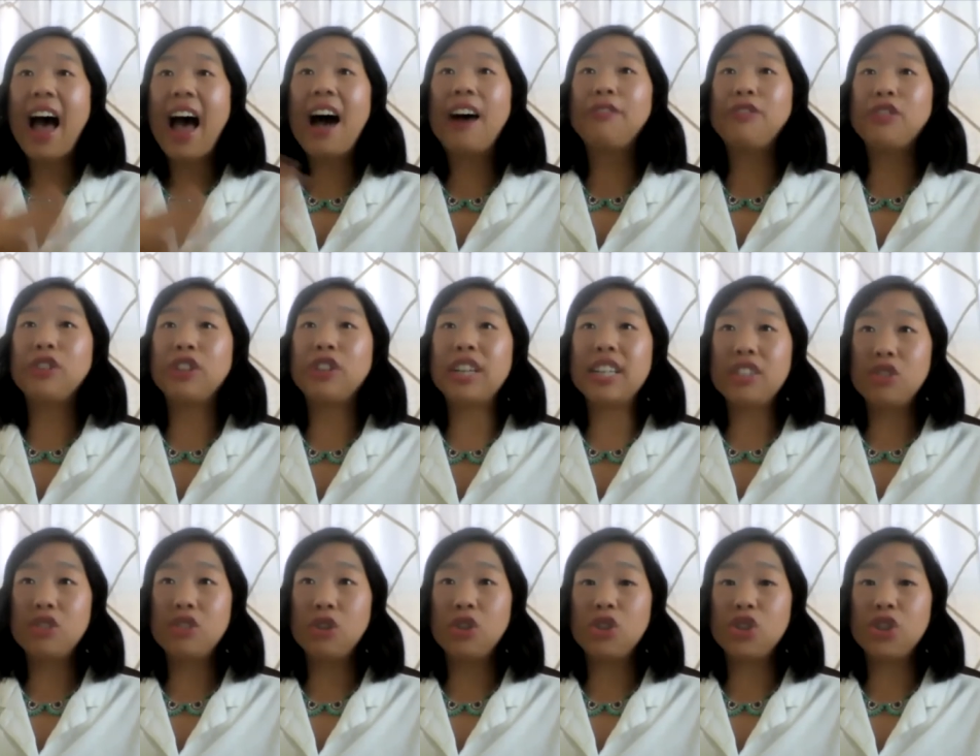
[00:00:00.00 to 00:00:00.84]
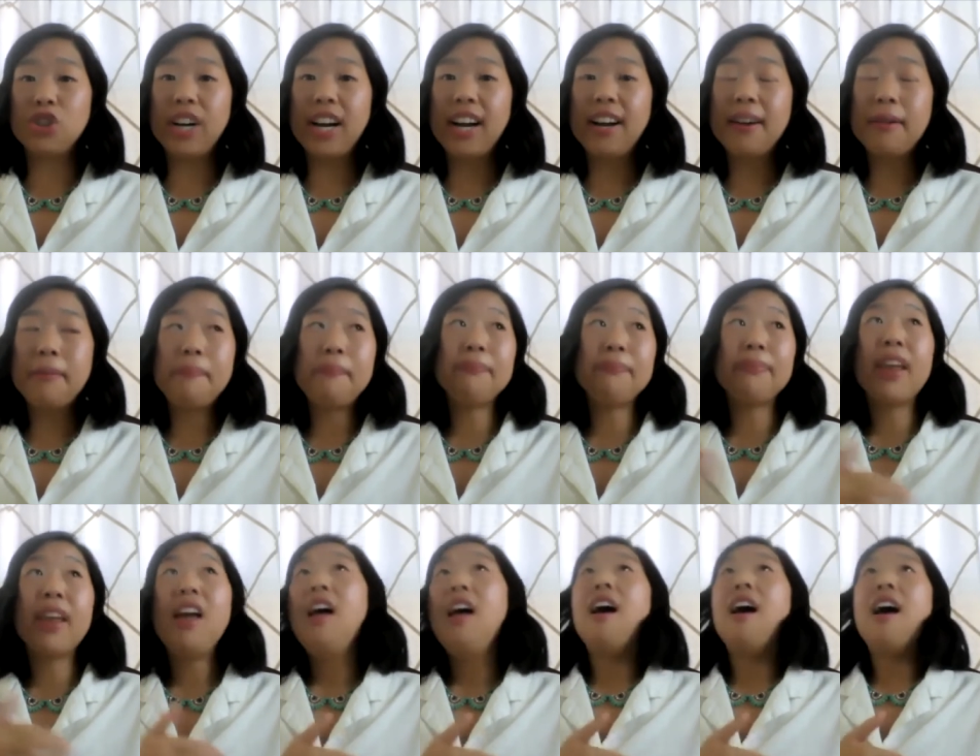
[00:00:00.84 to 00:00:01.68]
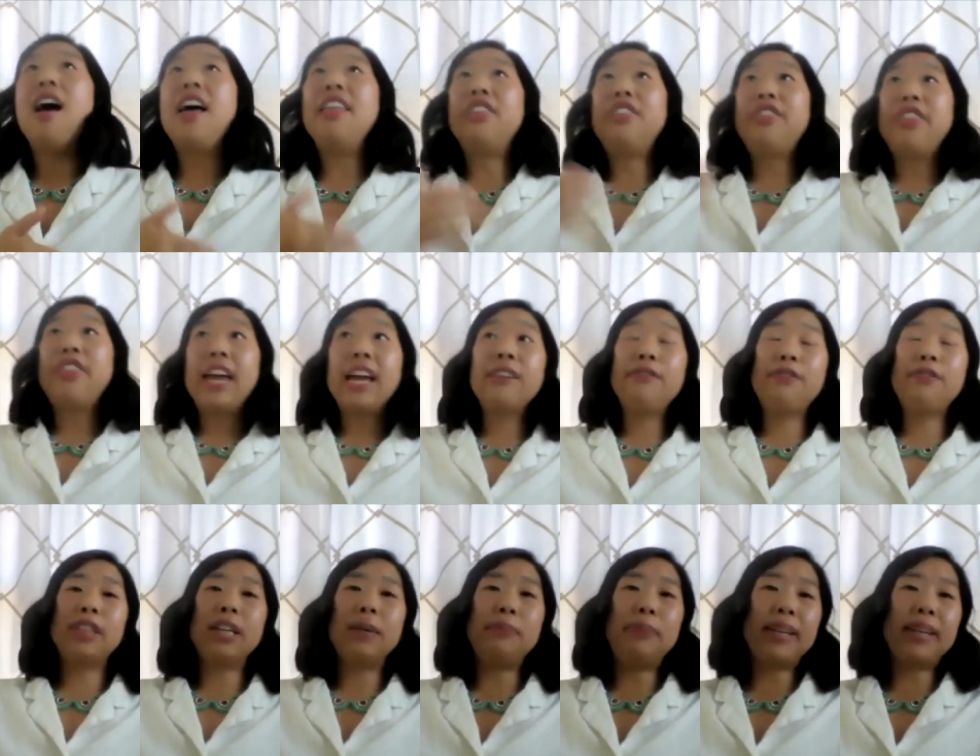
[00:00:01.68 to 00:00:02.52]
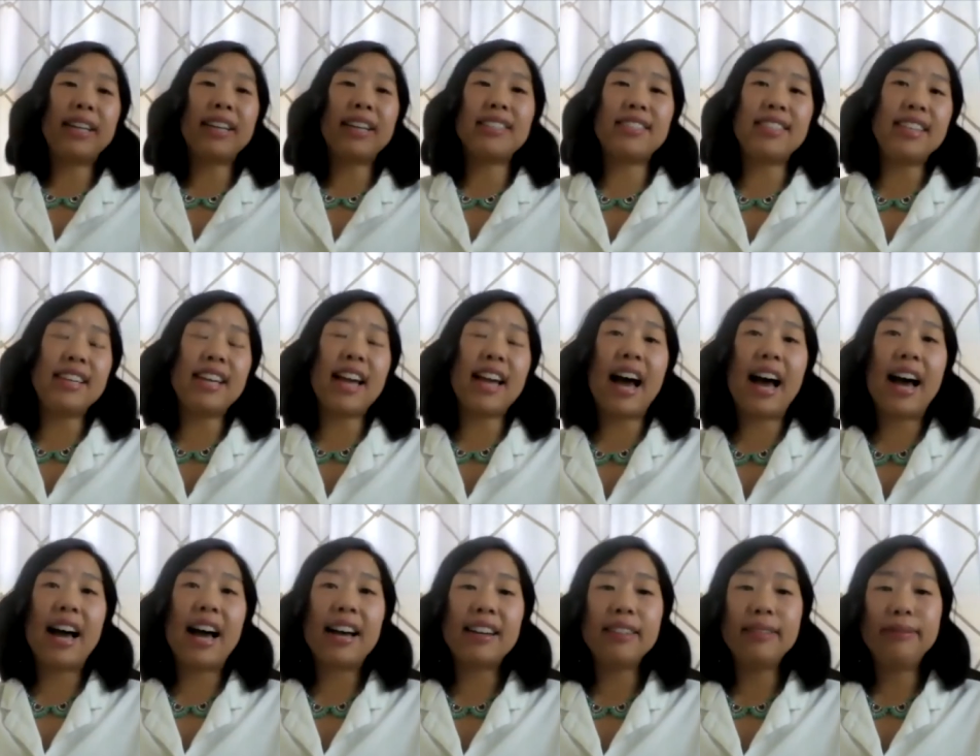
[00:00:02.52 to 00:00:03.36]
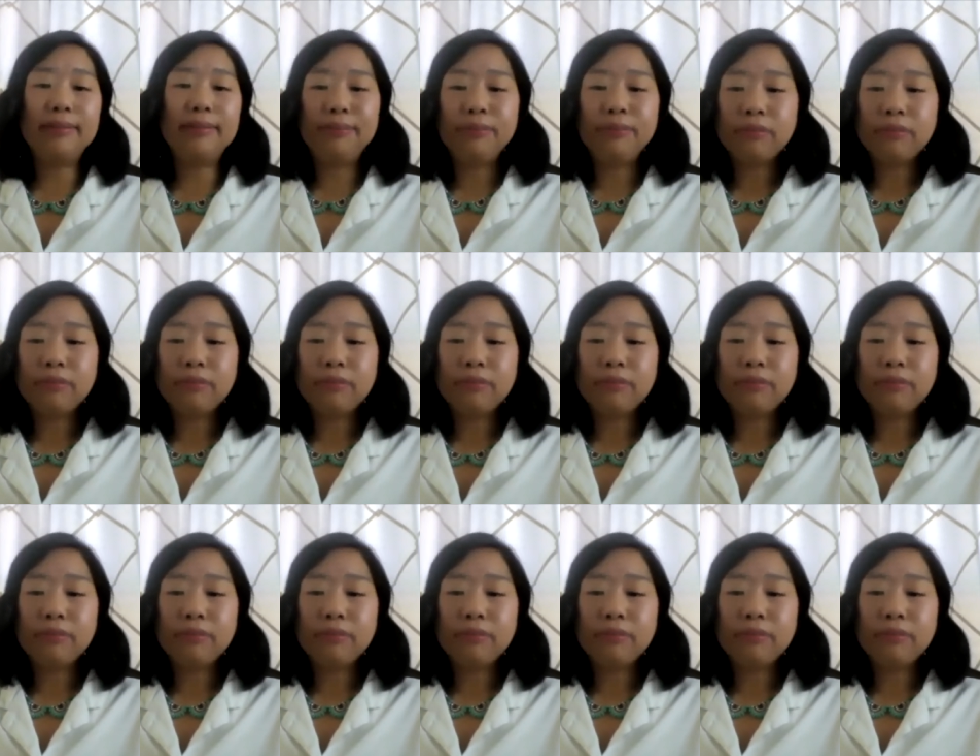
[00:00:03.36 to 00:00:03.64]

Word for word: after his surgery and thankfully because he had